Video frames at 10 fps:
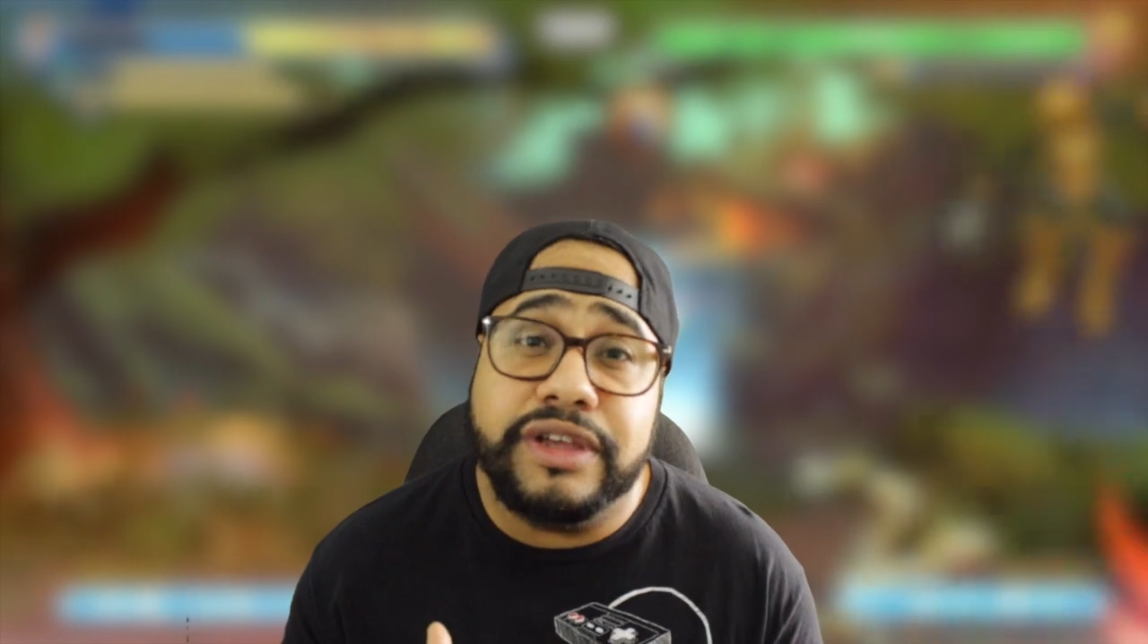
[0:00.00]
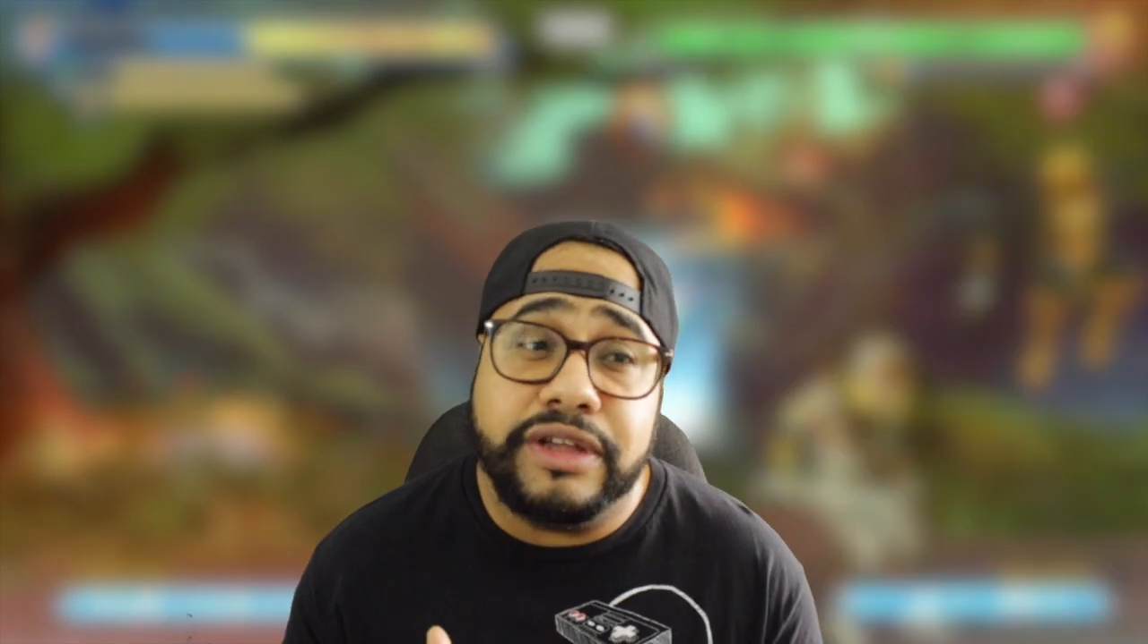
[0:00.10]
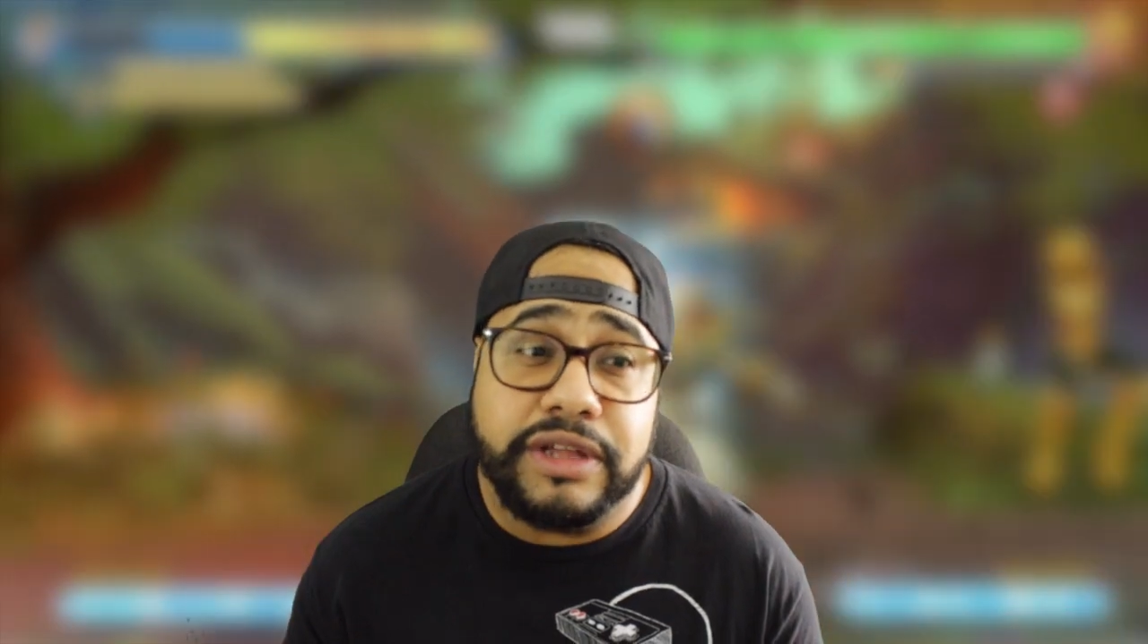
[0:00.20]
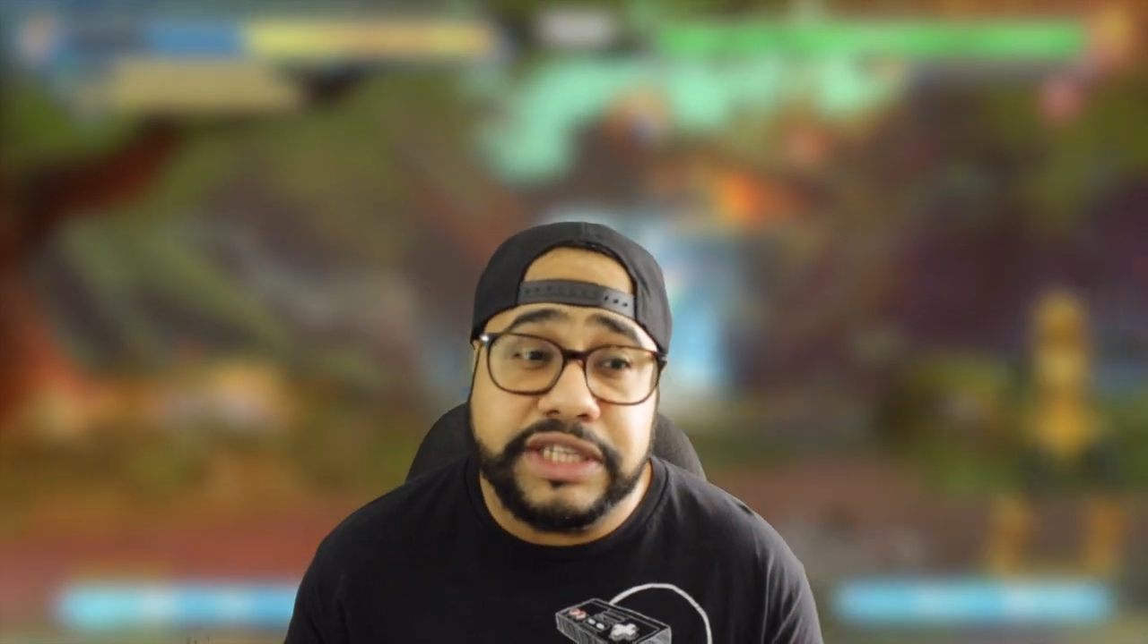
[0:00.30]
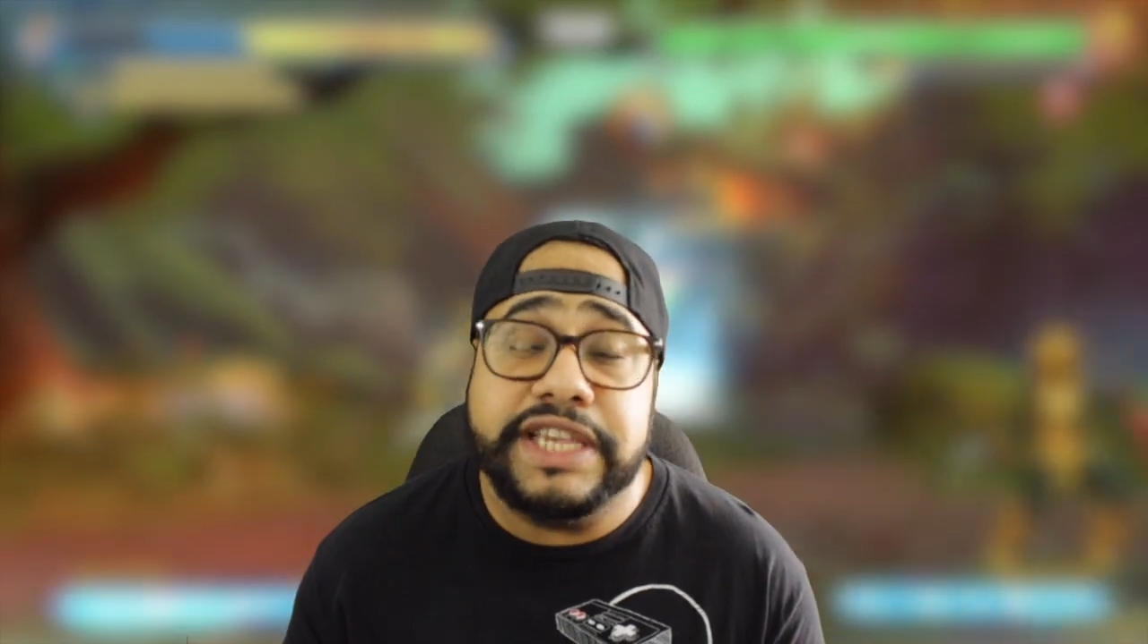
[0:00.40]

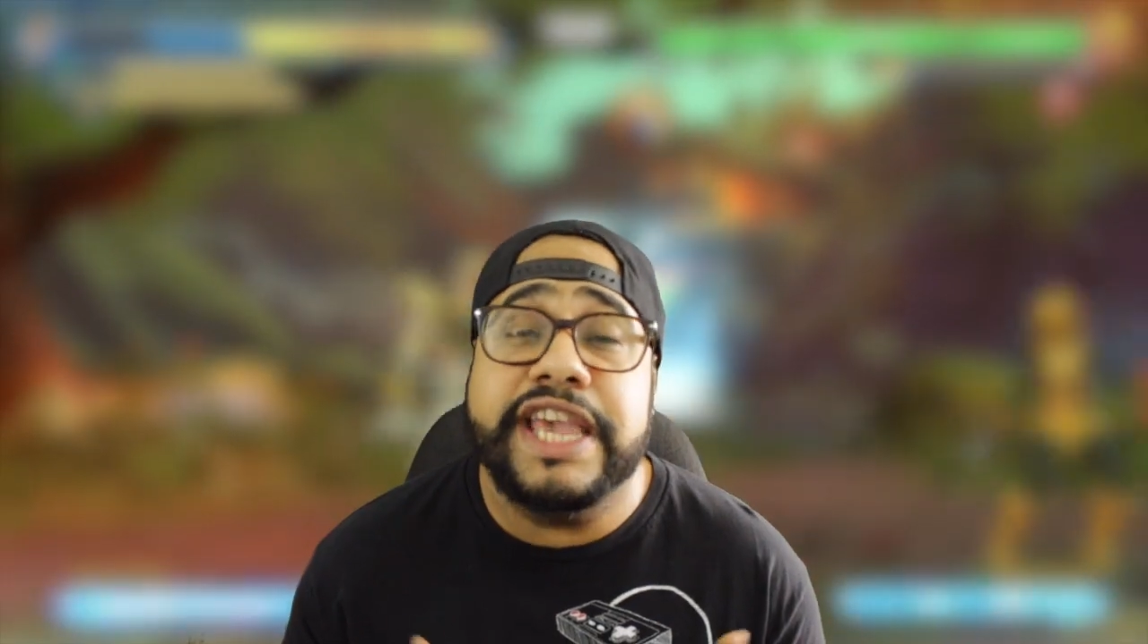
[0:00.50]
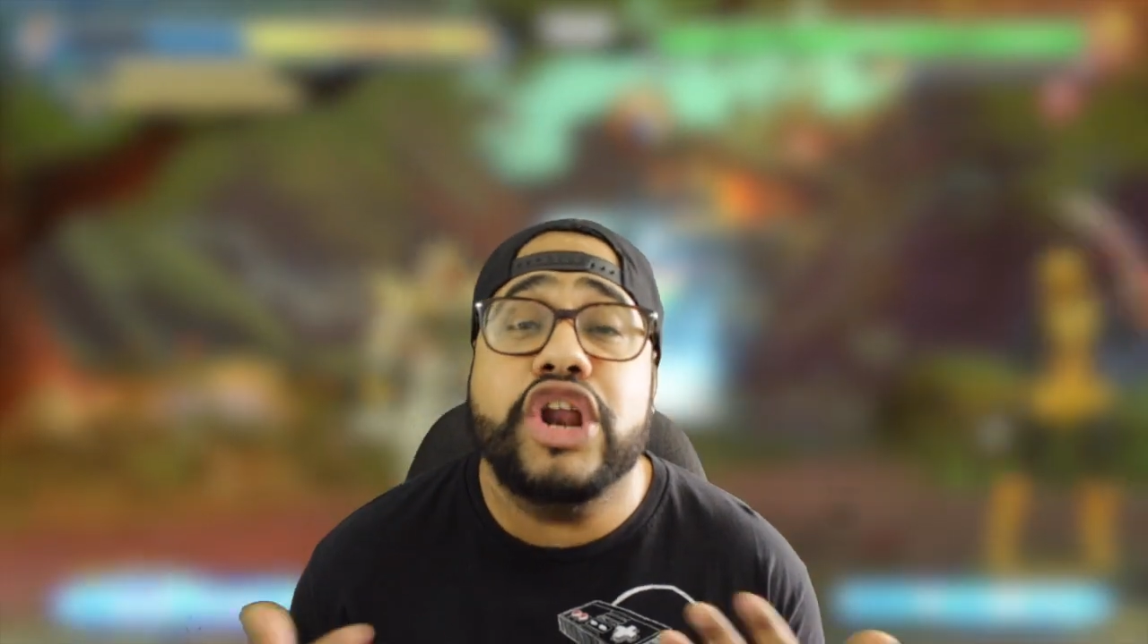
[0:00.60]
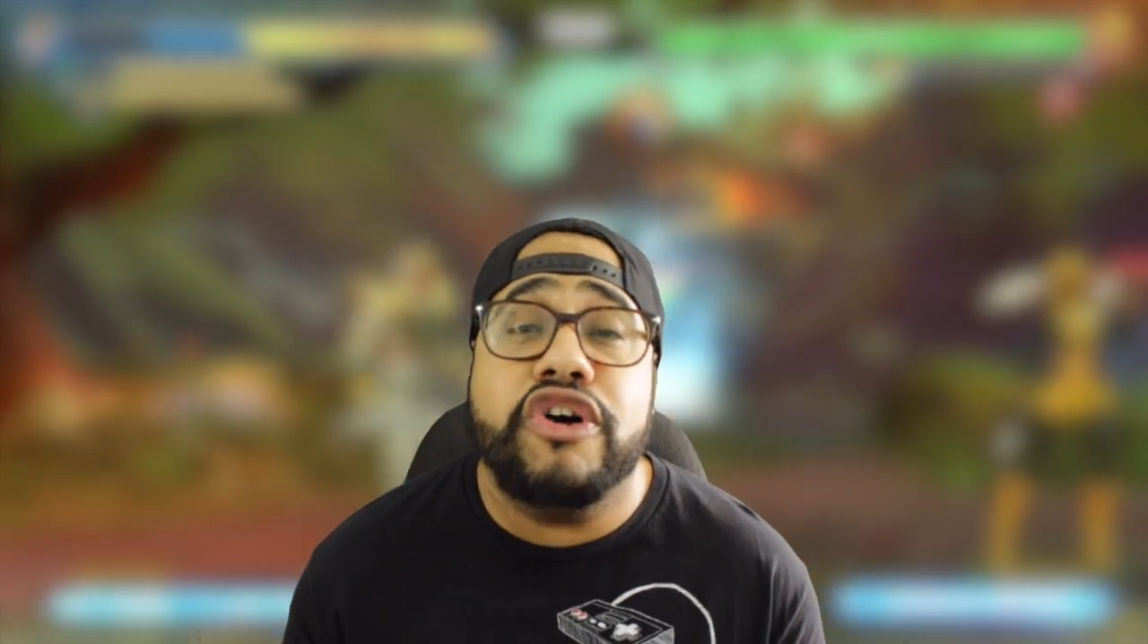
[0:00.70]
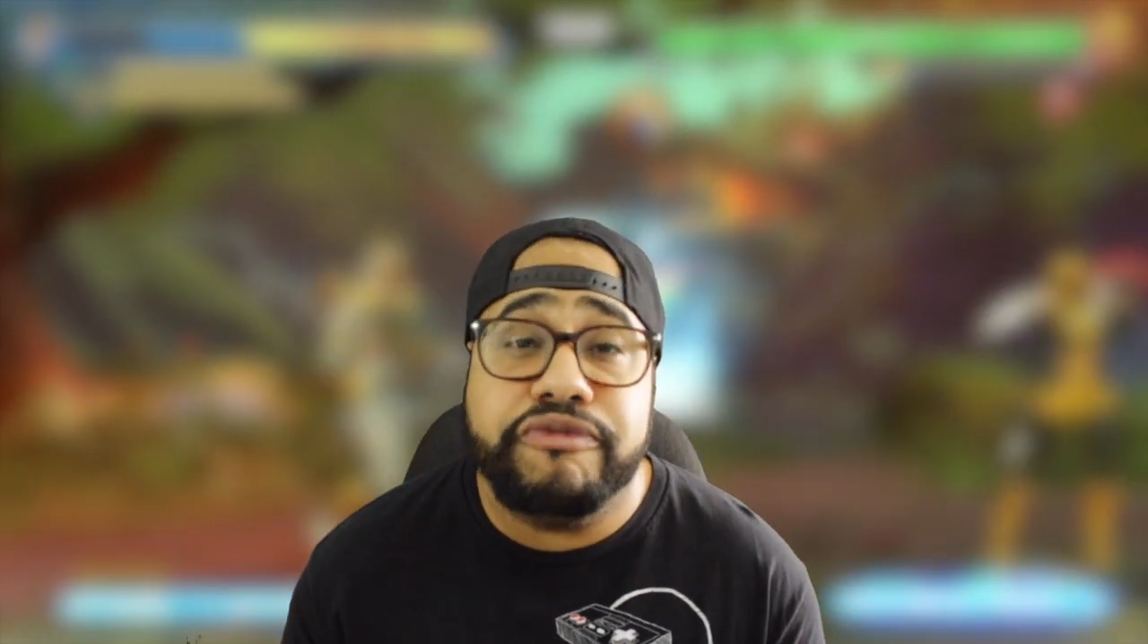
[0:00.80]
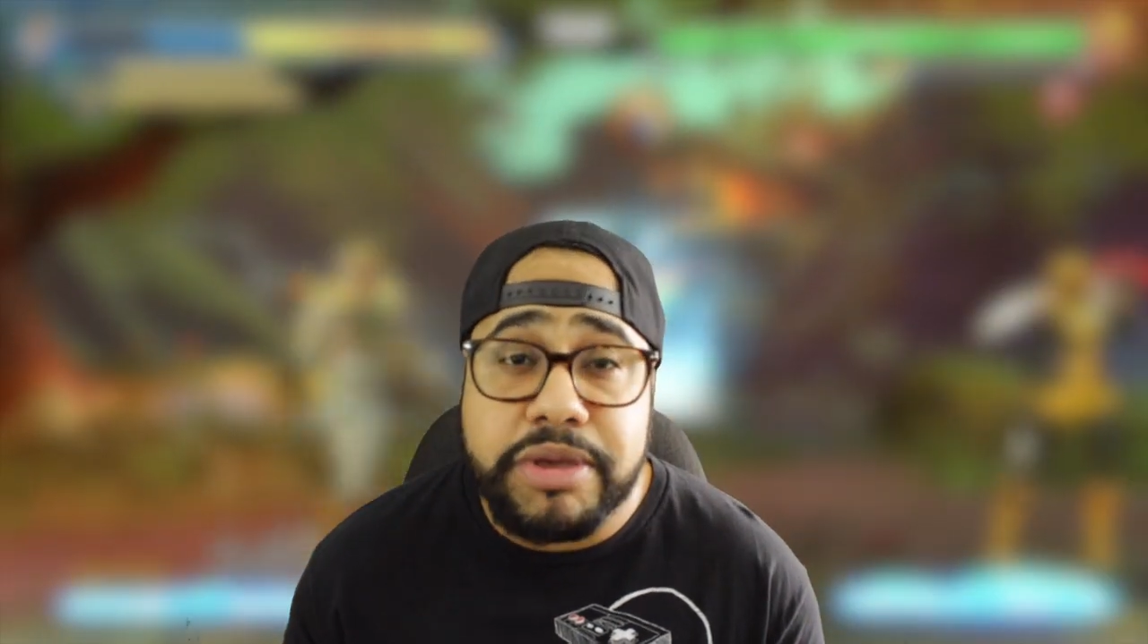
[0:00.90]
it's a get off